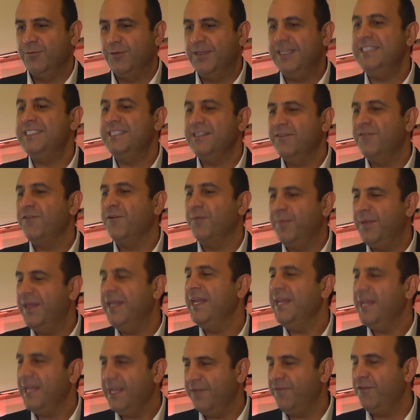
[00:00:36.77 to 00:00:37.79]
reason for
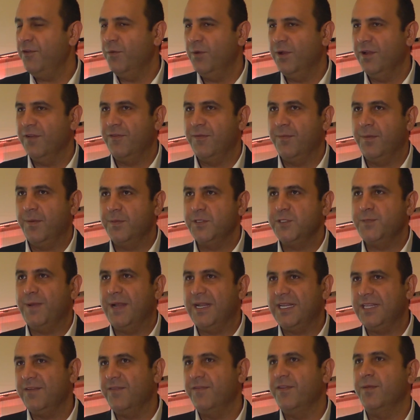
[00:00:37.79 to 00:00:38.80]
being, if you will, from a
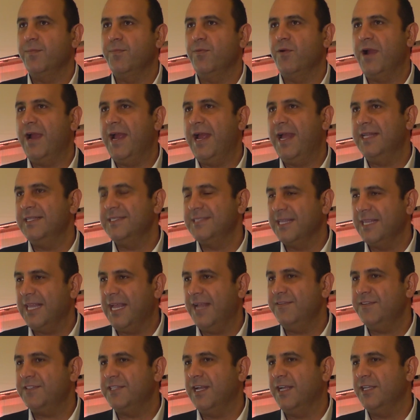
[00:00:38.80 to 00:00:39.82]
perspective of the brands, the
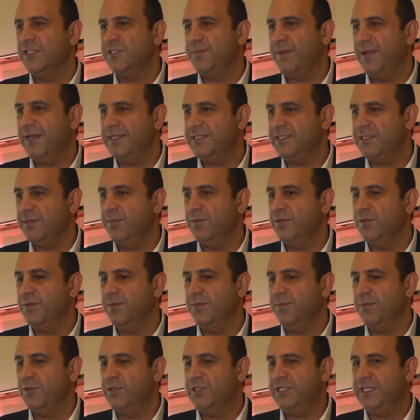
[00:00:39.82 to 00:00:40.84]
lifestyle space, the
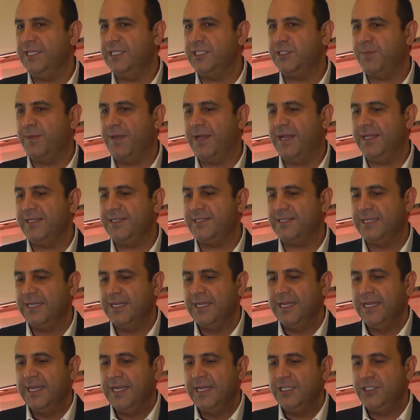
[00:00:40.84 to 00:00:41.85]
boutique space.
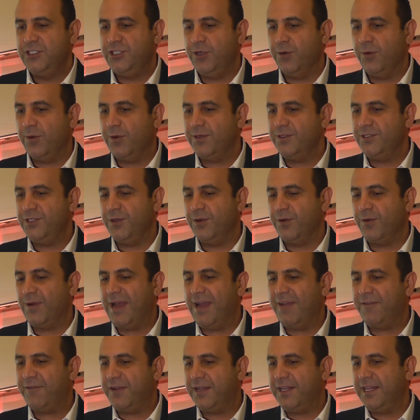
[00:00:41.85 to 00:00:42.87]

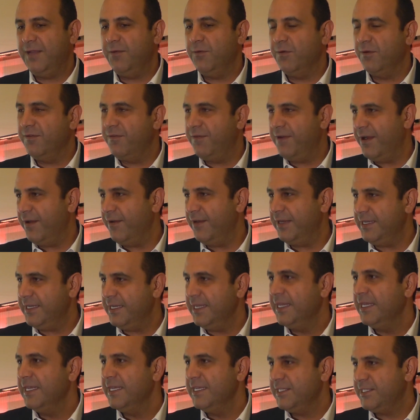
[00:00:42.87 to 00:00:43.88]
Geographically, we're very
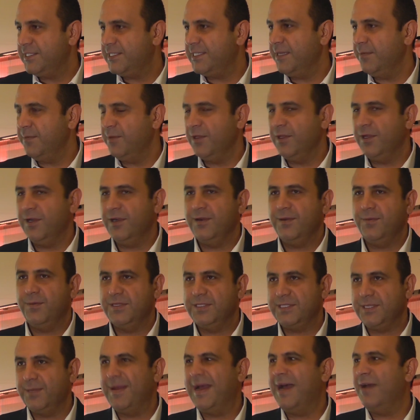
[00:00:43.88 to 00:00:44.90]
similar
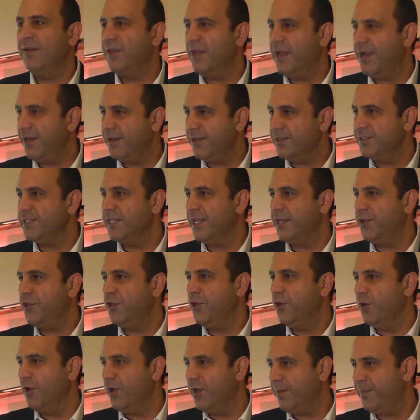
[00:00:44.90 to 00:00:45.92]
with some outliers like
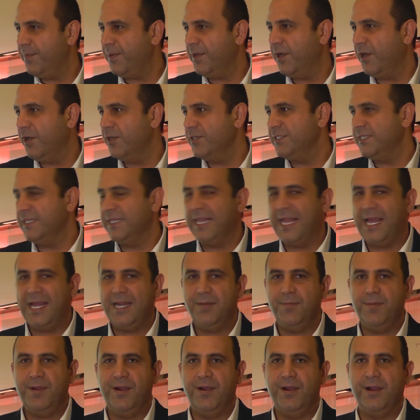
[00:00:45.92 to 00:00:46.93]
Europe and ours in
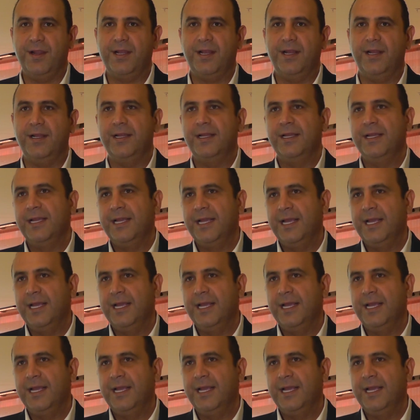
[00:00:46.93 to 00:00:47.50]
Latin America.